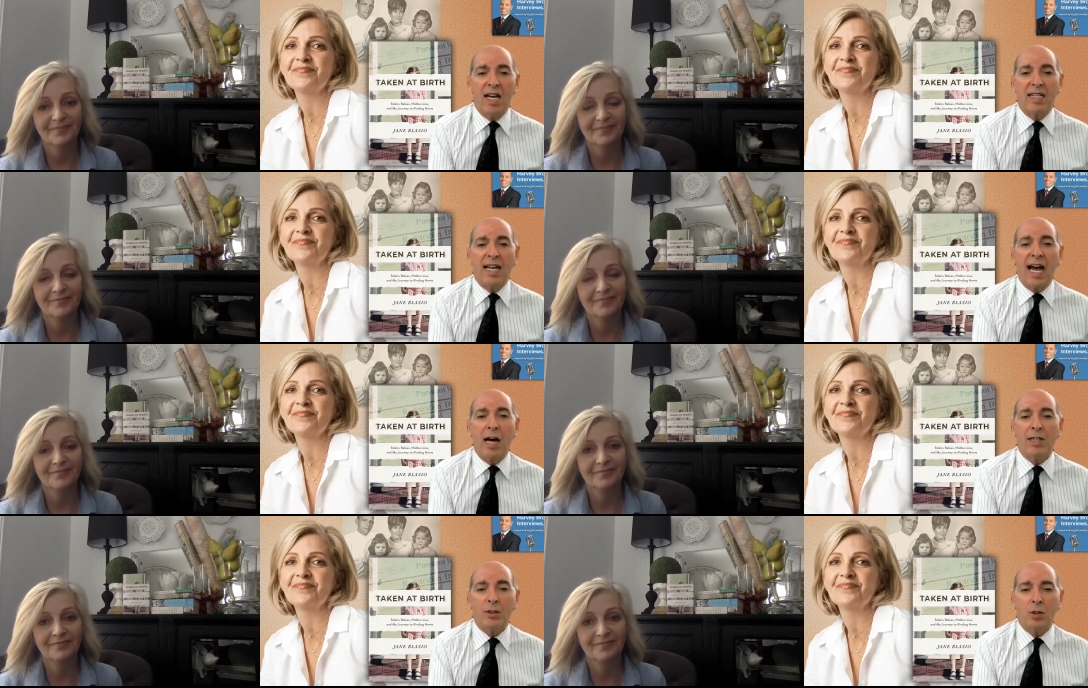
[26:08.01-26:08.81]
Speaker 1: and
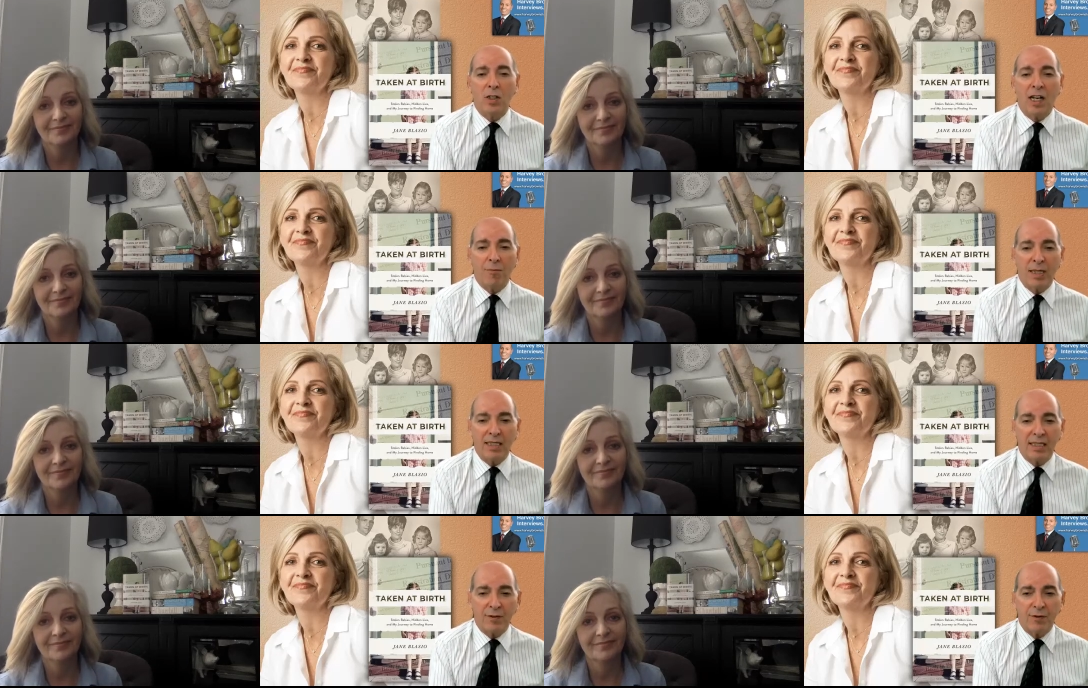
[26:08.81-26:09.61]
how it could have
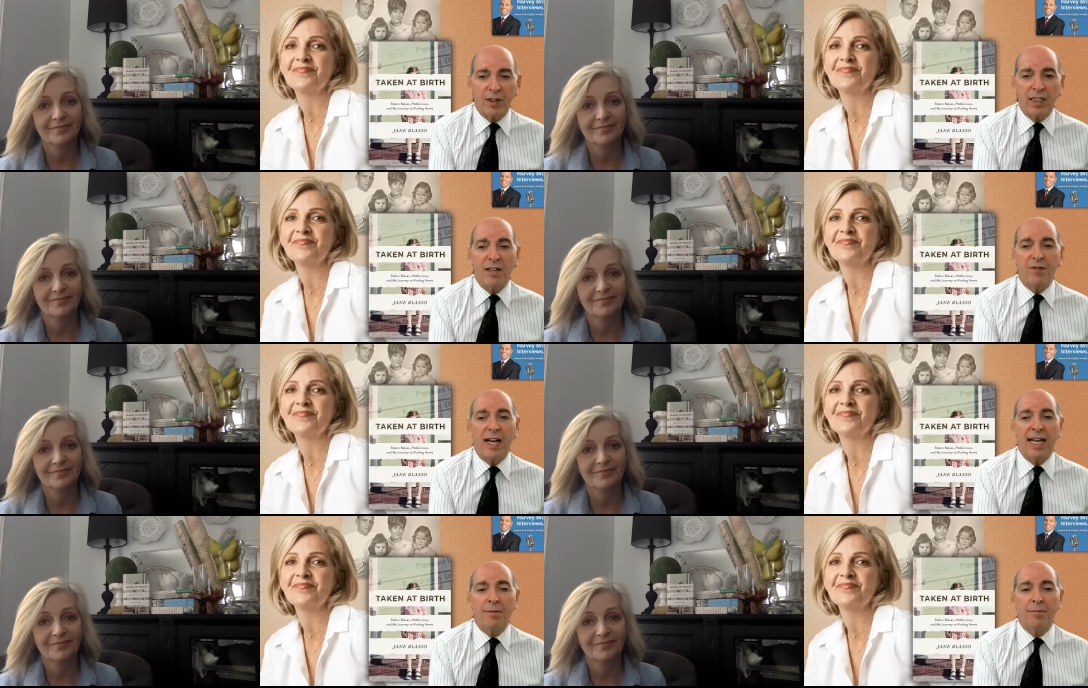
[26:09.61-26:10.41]
been different if
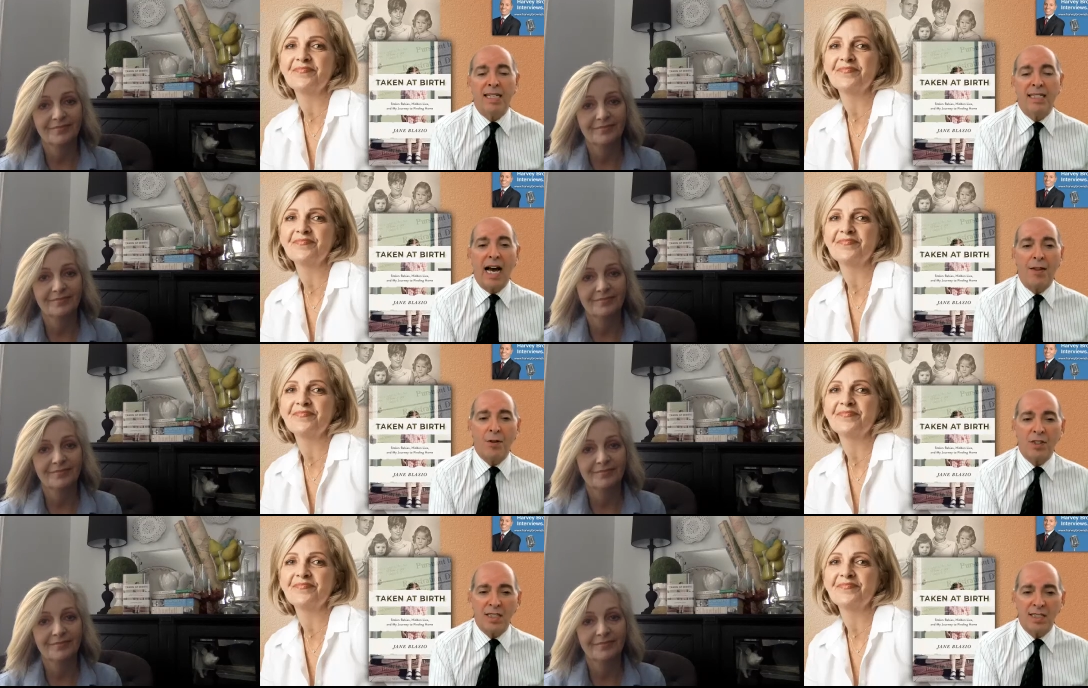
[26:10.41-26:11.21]
I had made
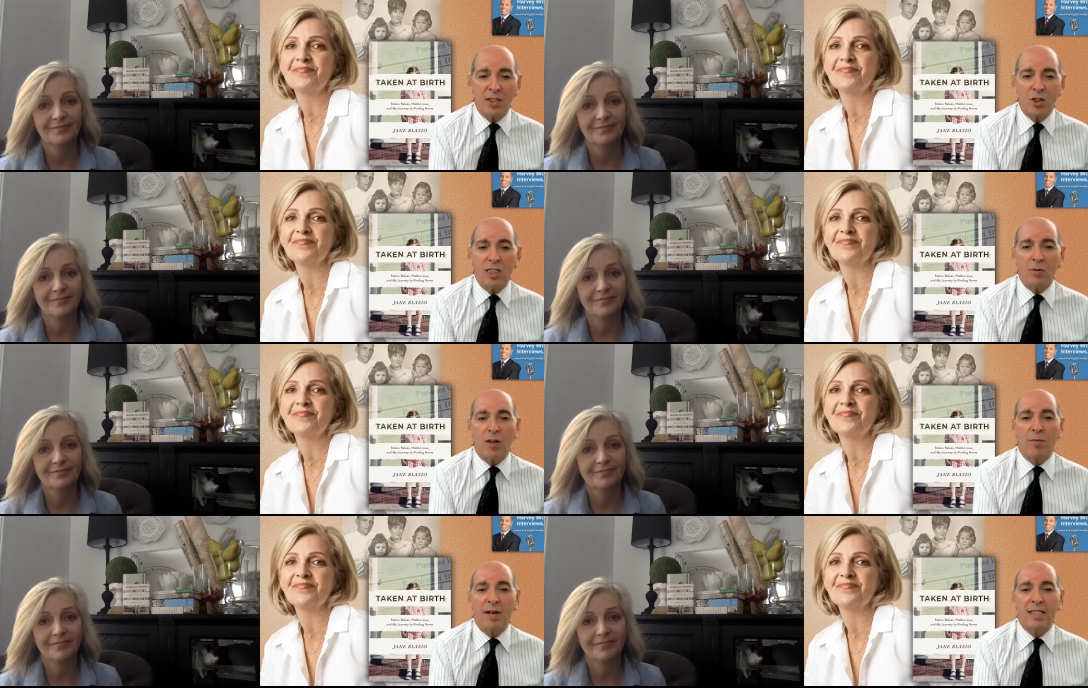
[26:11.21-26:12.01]
other decisions
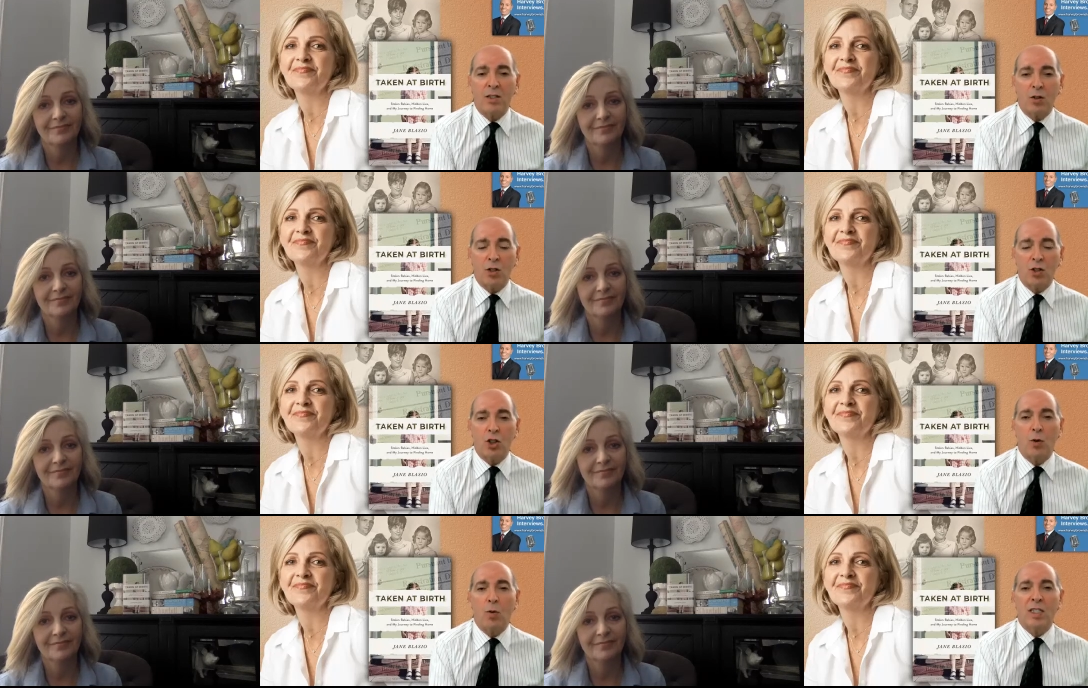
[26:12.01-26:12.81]
with my
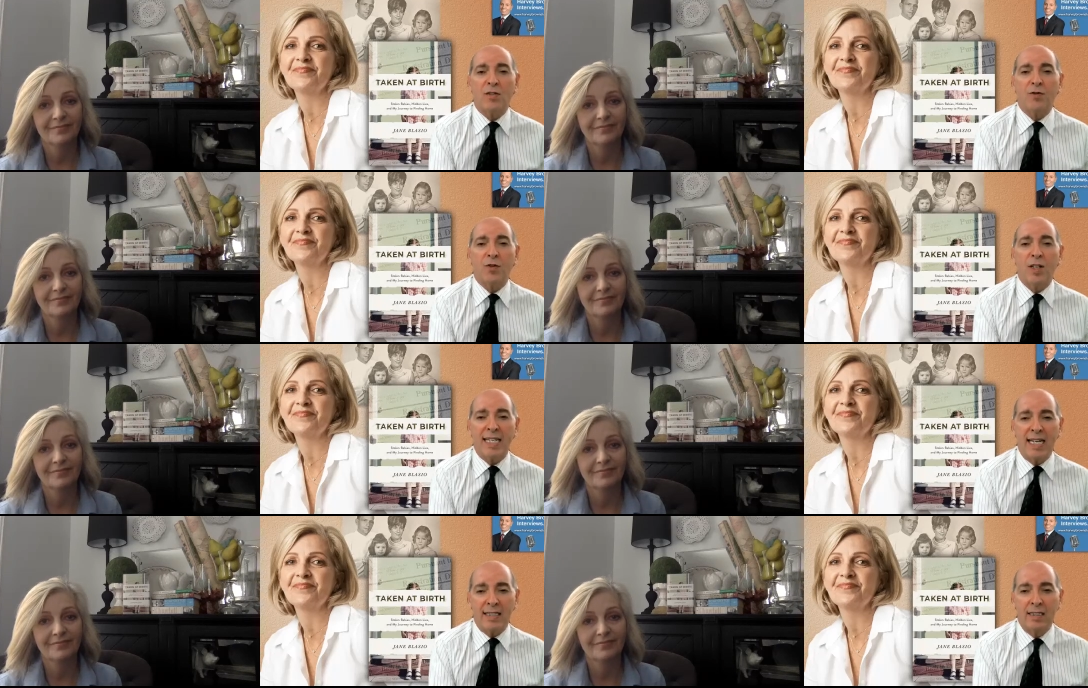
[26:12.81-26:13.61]
search was
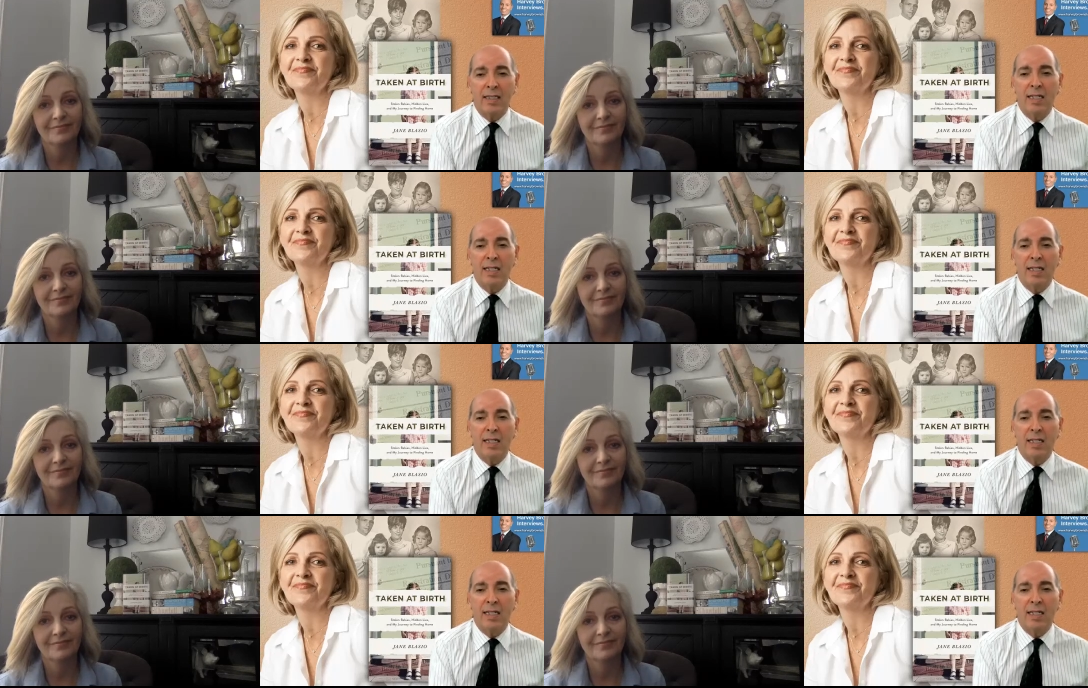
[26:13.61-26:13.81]
freeing.